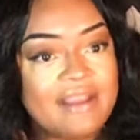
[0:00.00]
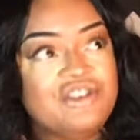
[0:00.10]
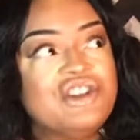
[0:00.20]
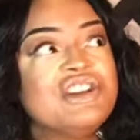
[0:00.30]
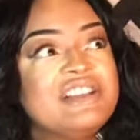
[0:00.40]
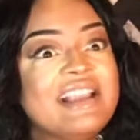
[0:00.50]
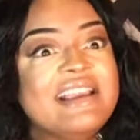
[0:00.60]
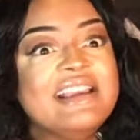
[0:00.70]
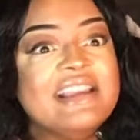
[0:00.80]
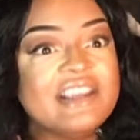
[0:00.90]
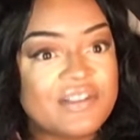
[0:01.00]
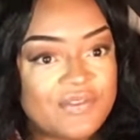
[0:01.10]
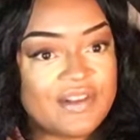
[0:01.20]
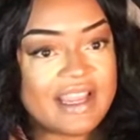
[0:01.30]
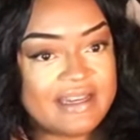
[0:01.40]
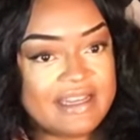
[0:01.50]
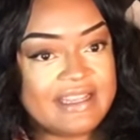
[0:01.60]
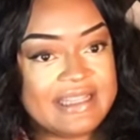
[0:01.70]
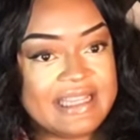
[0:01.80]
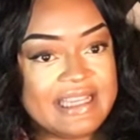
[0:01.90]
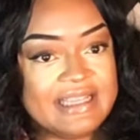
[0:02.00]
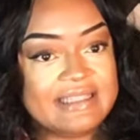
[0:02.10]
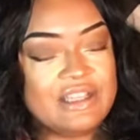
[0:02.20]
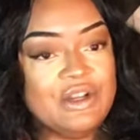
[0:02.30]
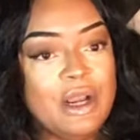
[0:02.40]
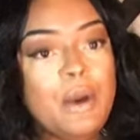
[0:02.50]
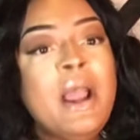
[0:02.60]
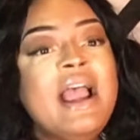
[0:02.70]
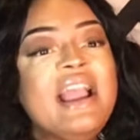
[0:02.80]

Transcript: just if they did this you know